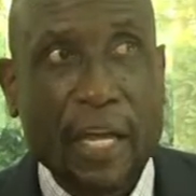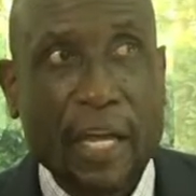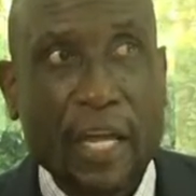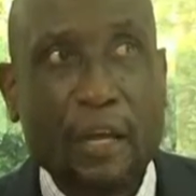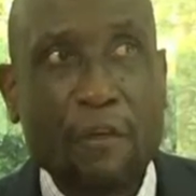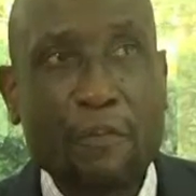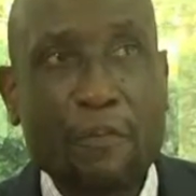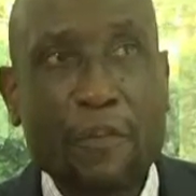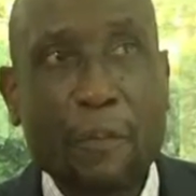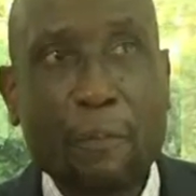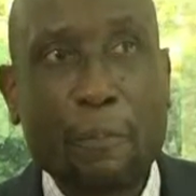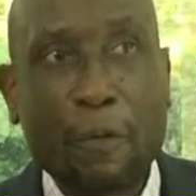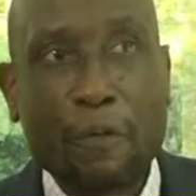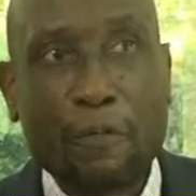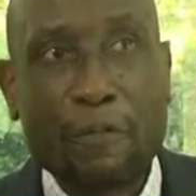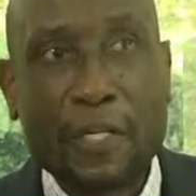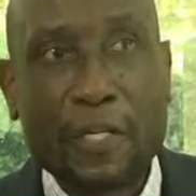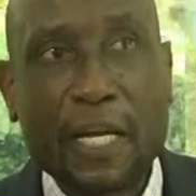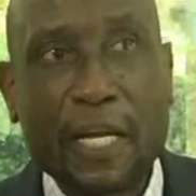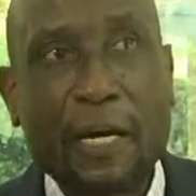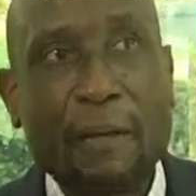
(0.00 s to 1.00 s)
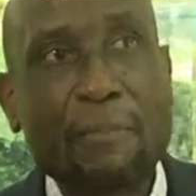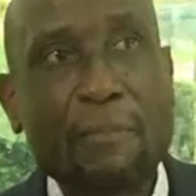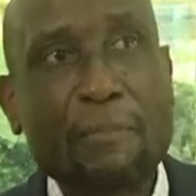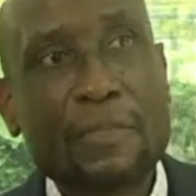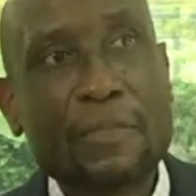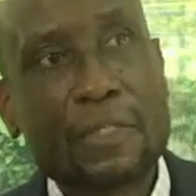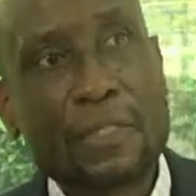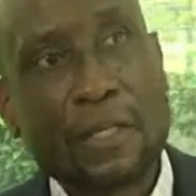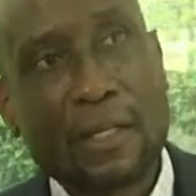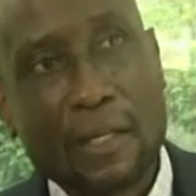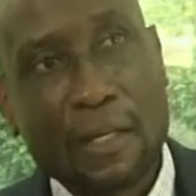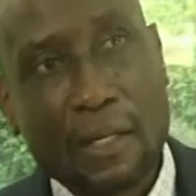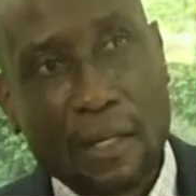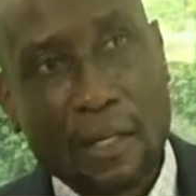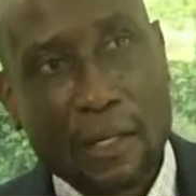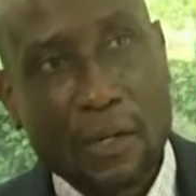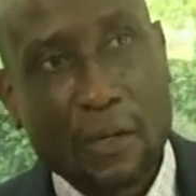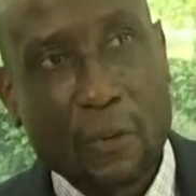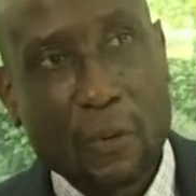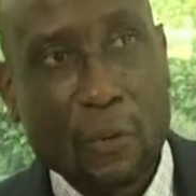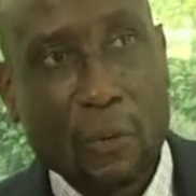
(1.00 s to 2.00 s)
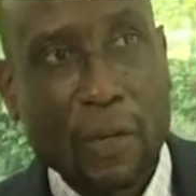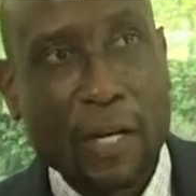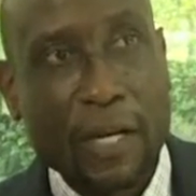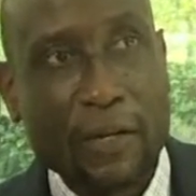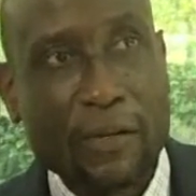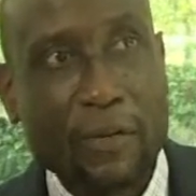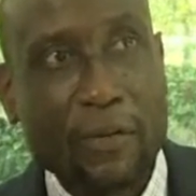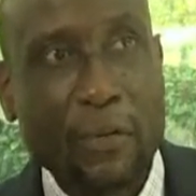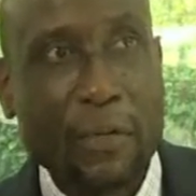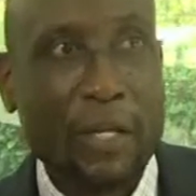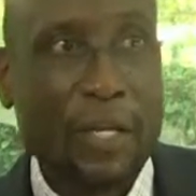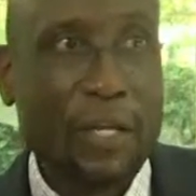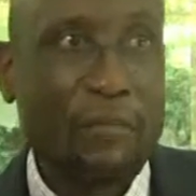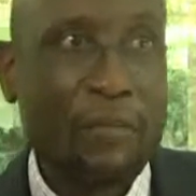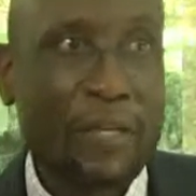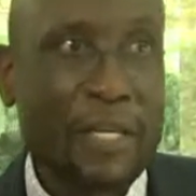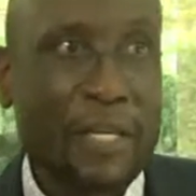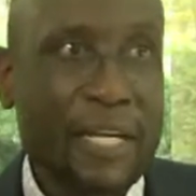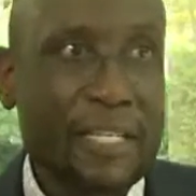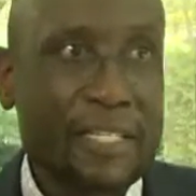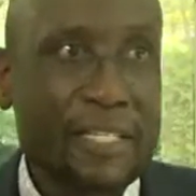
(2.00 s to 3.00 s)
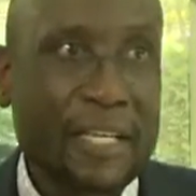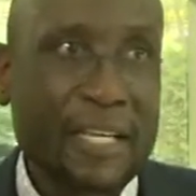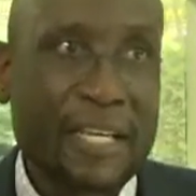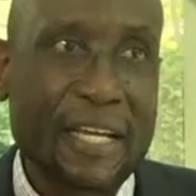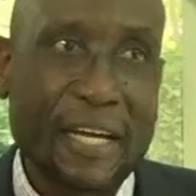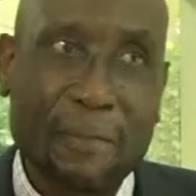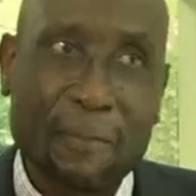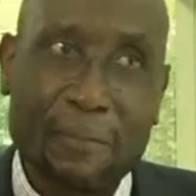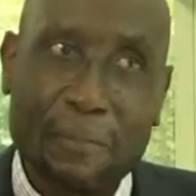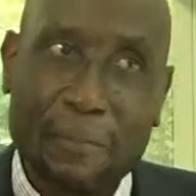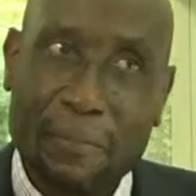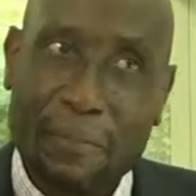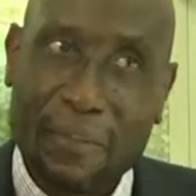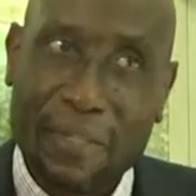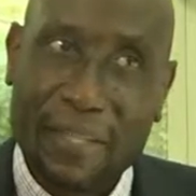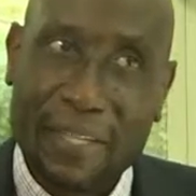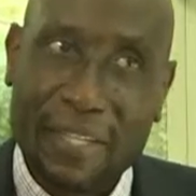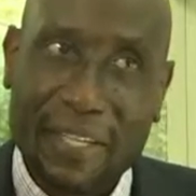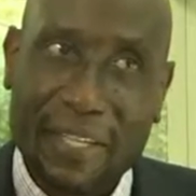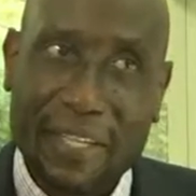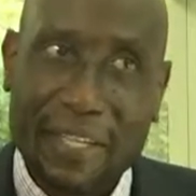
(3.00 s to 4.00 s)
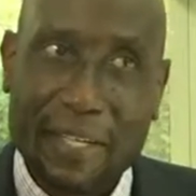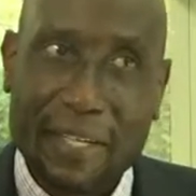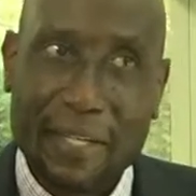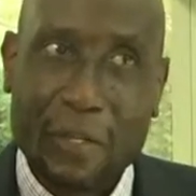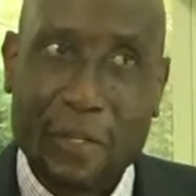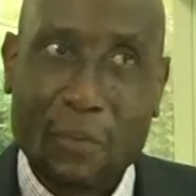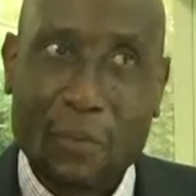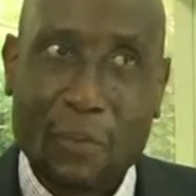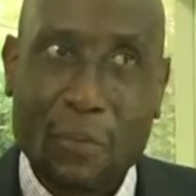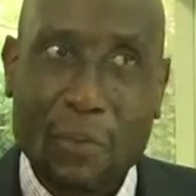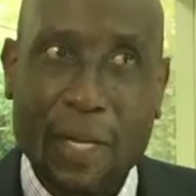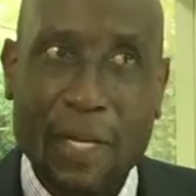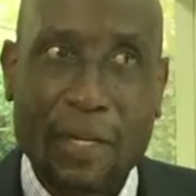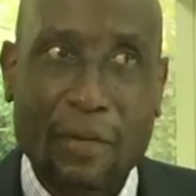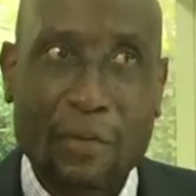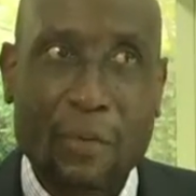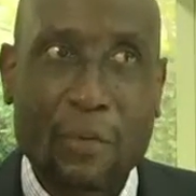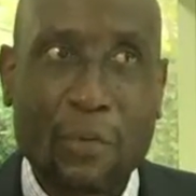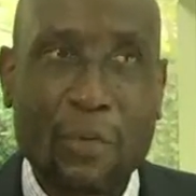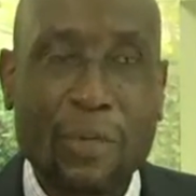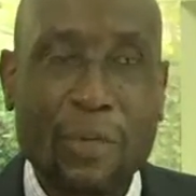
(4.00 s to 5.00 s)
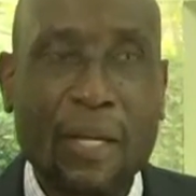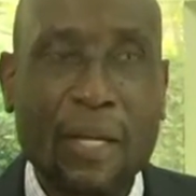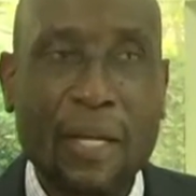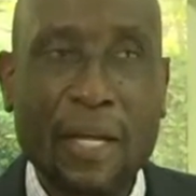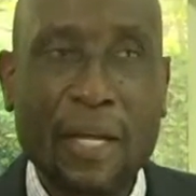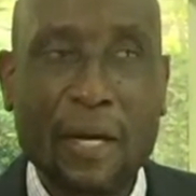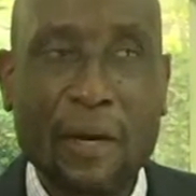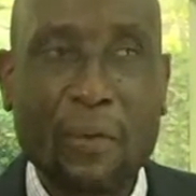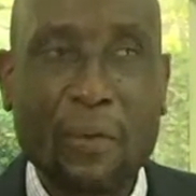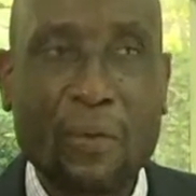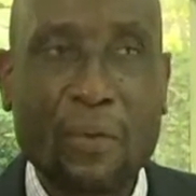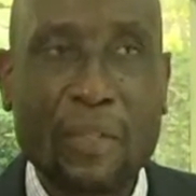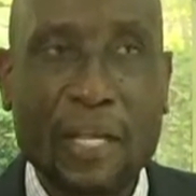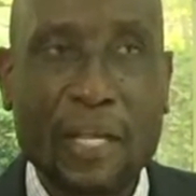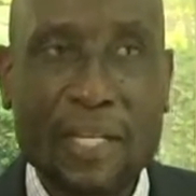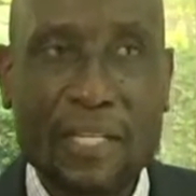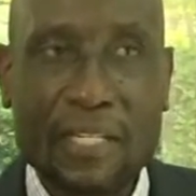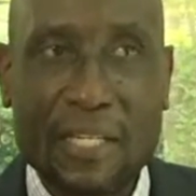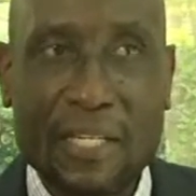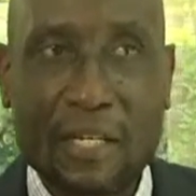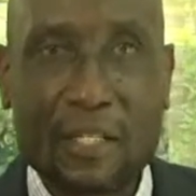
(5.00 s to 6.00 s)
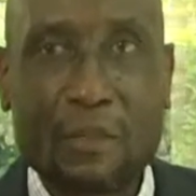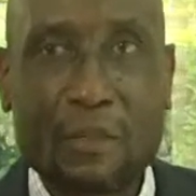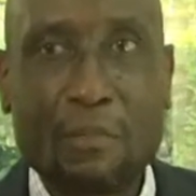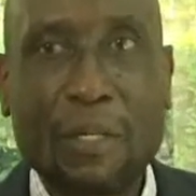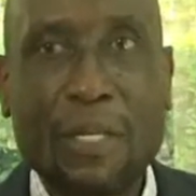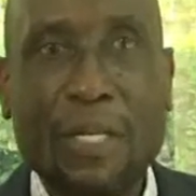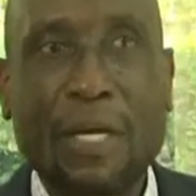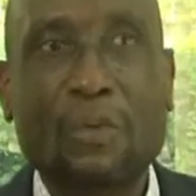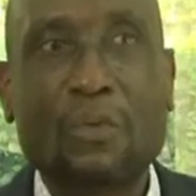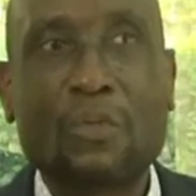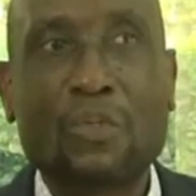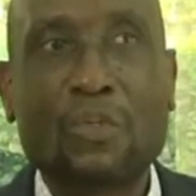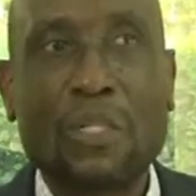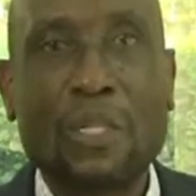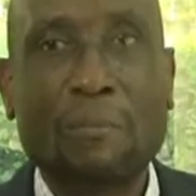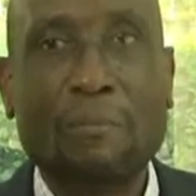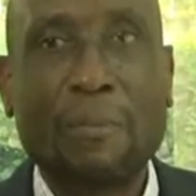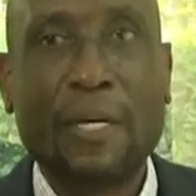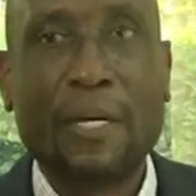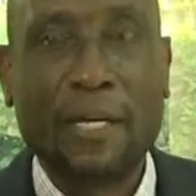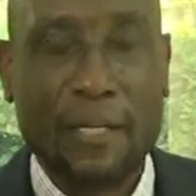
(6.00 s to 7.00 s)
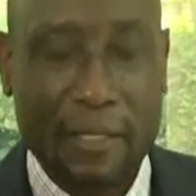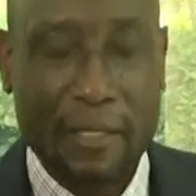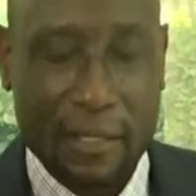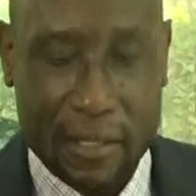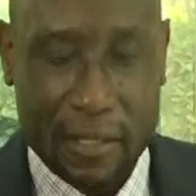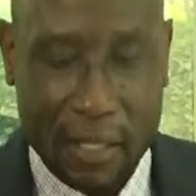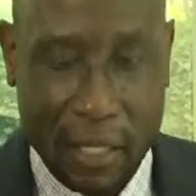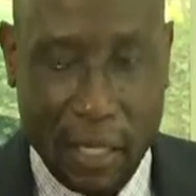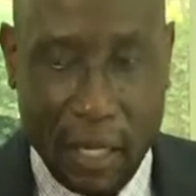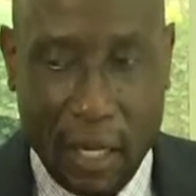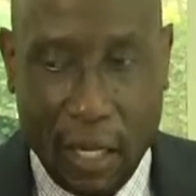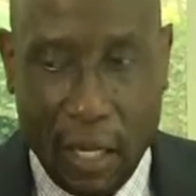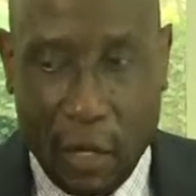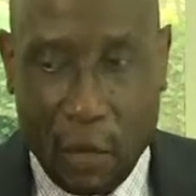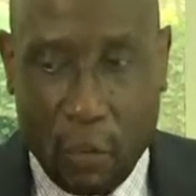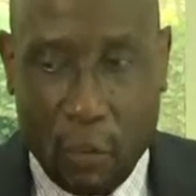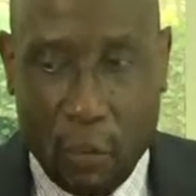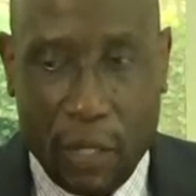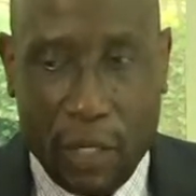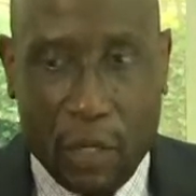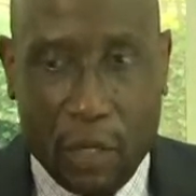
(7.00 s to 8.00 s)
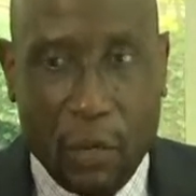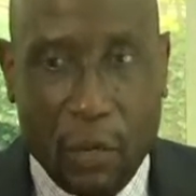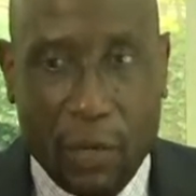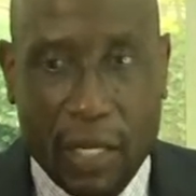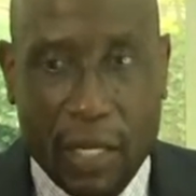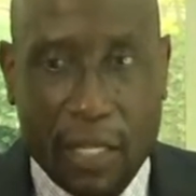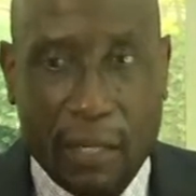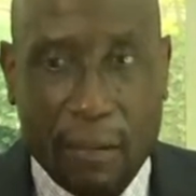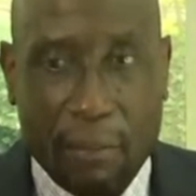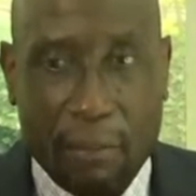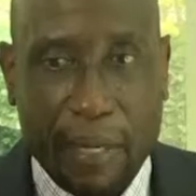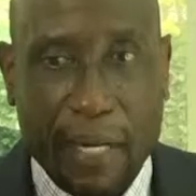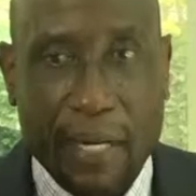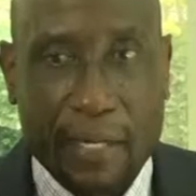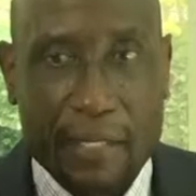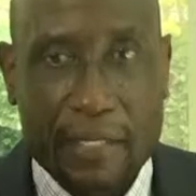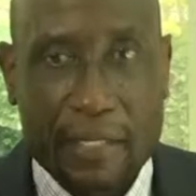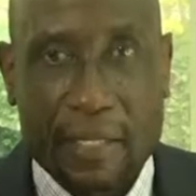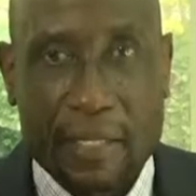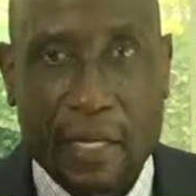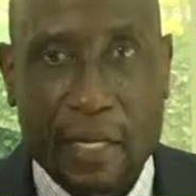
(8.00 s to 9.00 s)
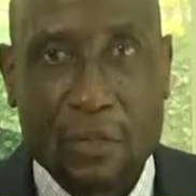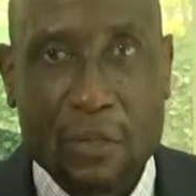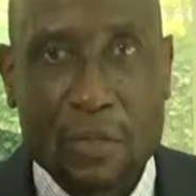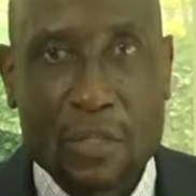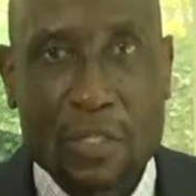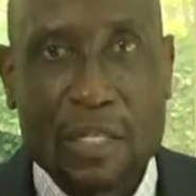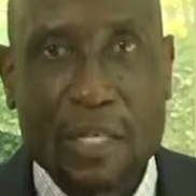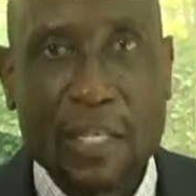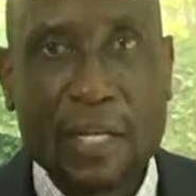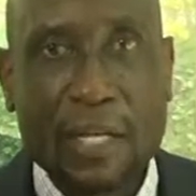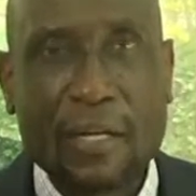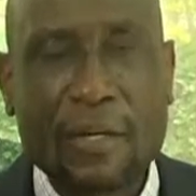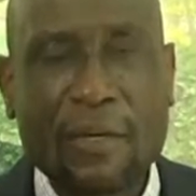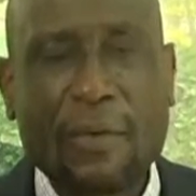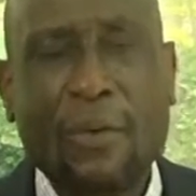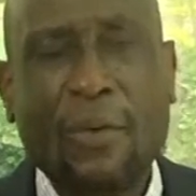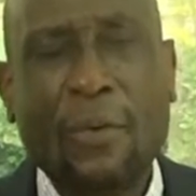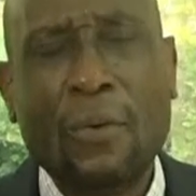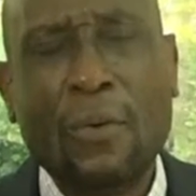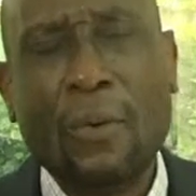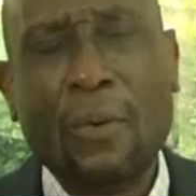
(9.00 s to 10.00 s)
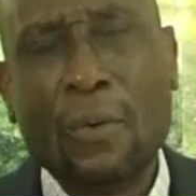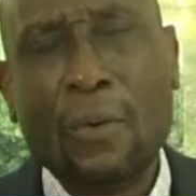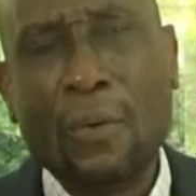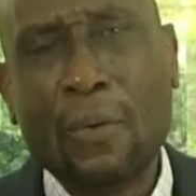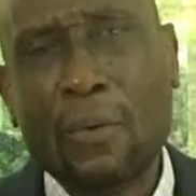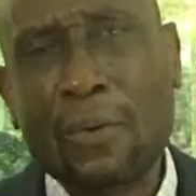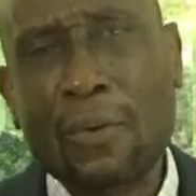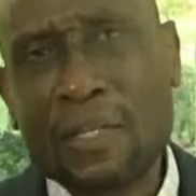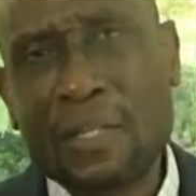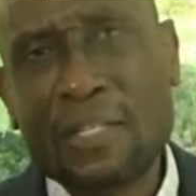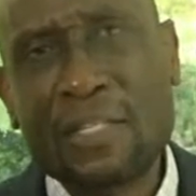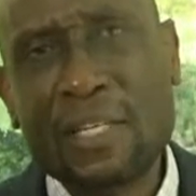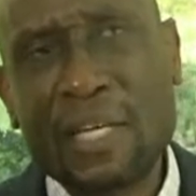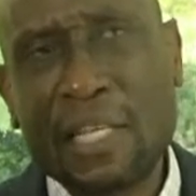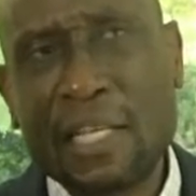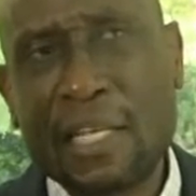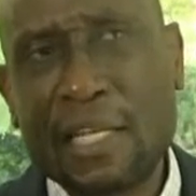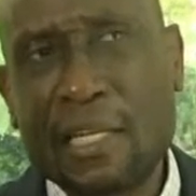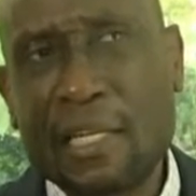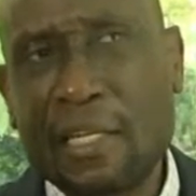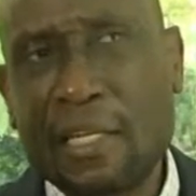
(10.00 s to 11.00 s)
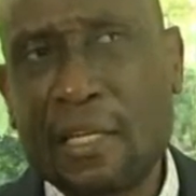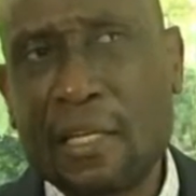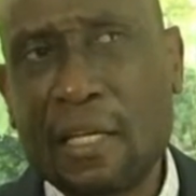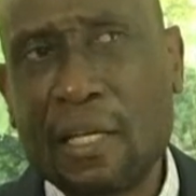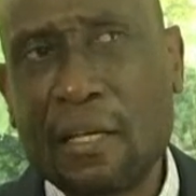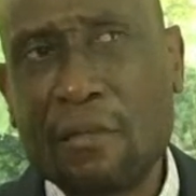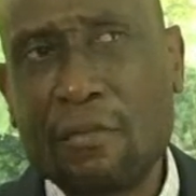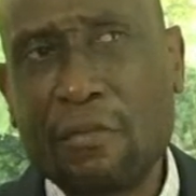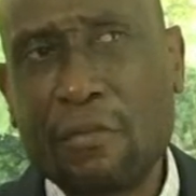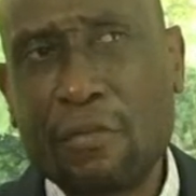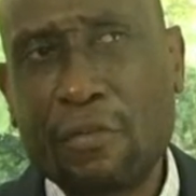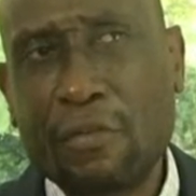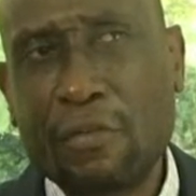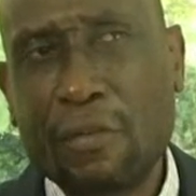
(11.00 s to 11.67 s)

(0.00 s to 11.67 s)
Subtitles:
If the profit comes, well and good. If it doesn't come, well and good. Now, that takes me now to the banks. When you look at the banks and you say that, oh, this year they didn't give